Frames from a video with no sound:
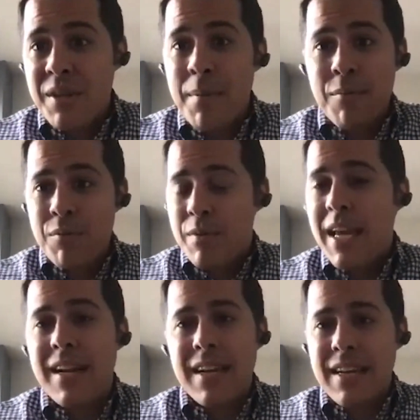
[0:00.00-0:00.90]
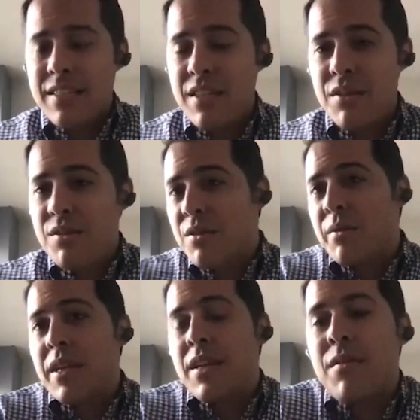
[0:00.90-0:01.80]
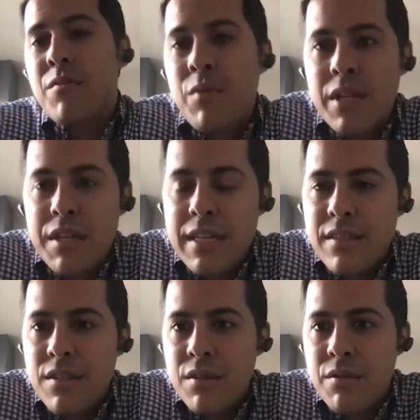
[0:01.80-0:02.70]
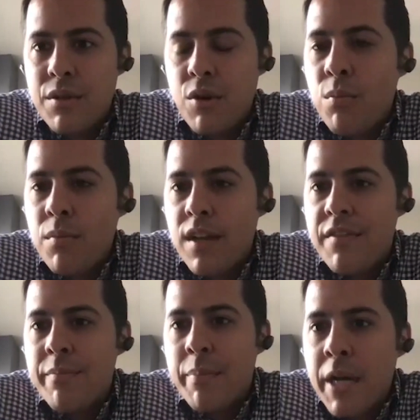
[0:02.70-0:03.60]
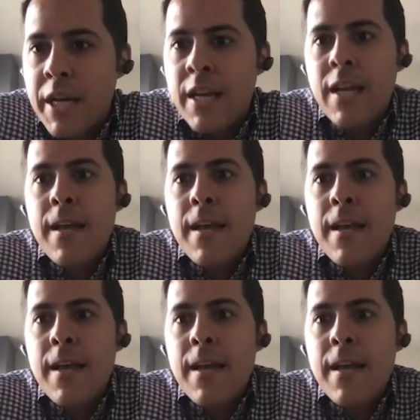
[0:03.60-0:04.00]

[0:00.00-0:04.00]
People, we got to continue doing what you need to do in your home life, but